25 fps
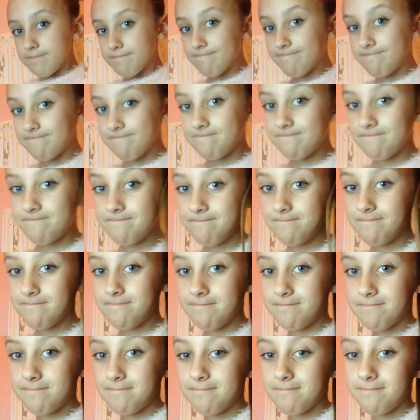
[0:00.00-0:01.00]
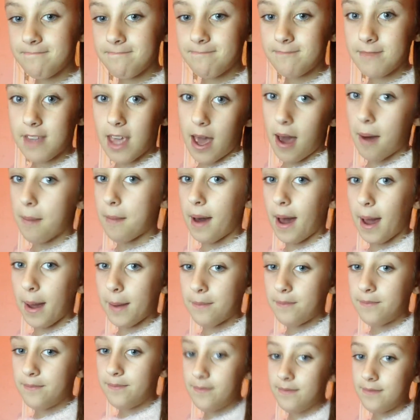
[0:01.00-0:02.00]
Yeah,
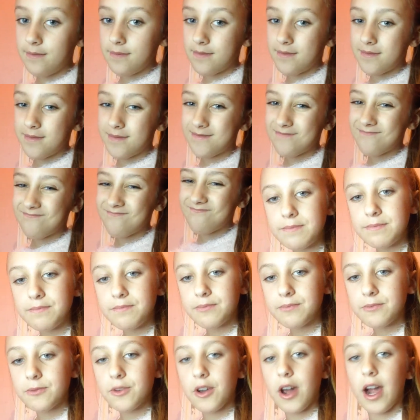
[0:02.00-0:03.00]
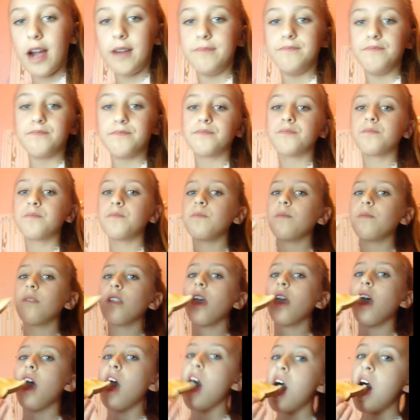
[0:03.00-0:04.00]
bye. Okay.
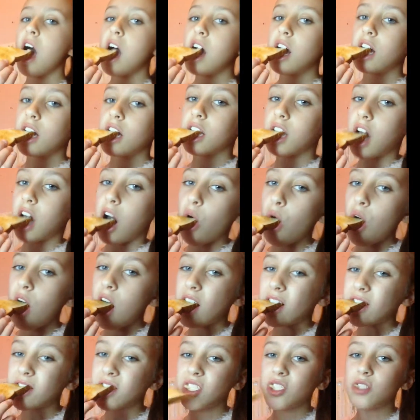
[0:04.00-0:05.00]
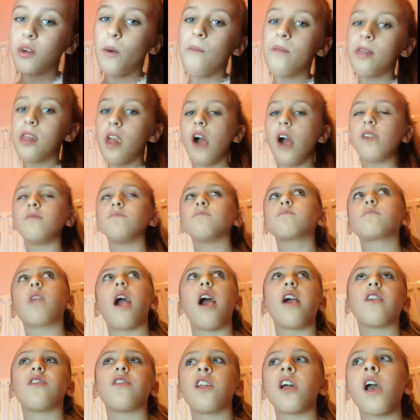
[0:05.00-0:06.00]
So,
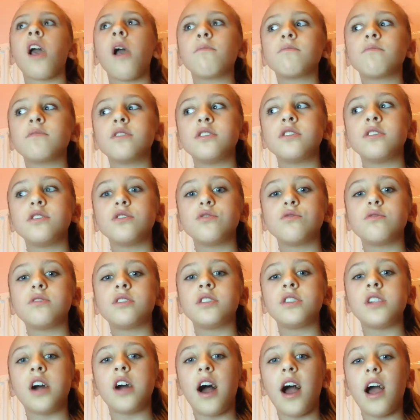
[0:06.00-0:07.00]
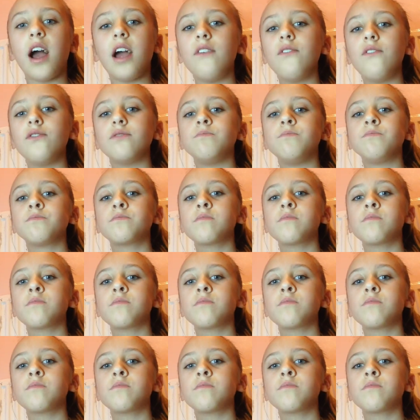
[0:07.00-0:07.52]
I think I'm going to do a live